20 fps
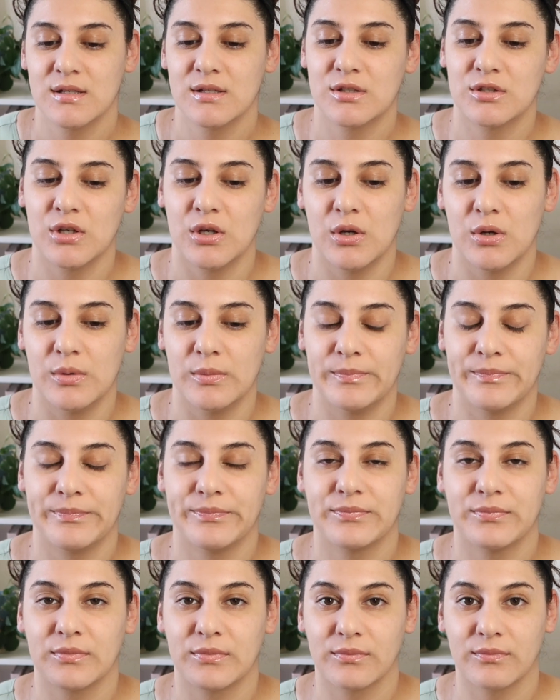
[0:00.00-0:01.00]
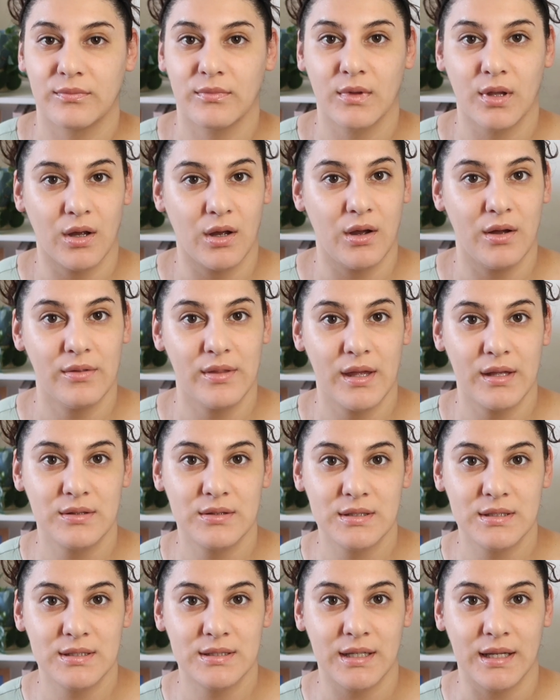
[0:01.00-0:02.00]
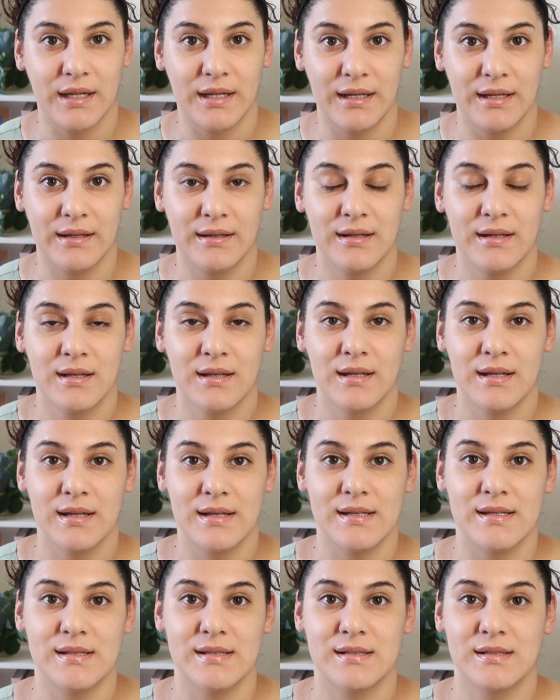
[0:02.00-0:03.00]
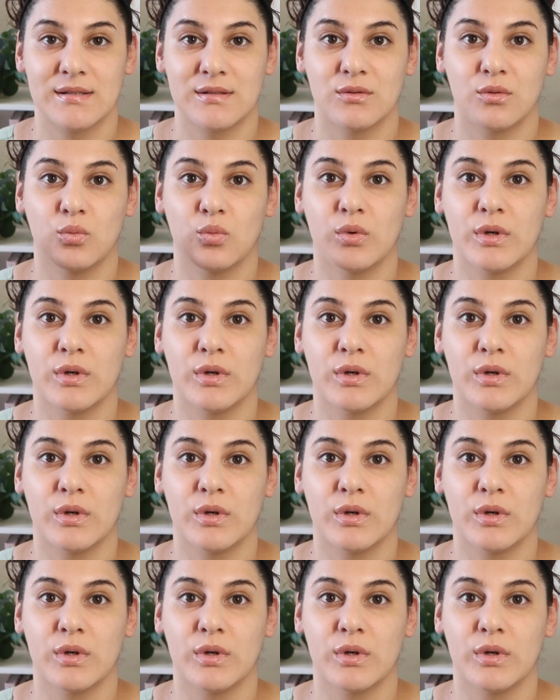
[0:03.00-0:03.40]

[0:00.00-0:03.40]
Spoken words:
So all that to say is,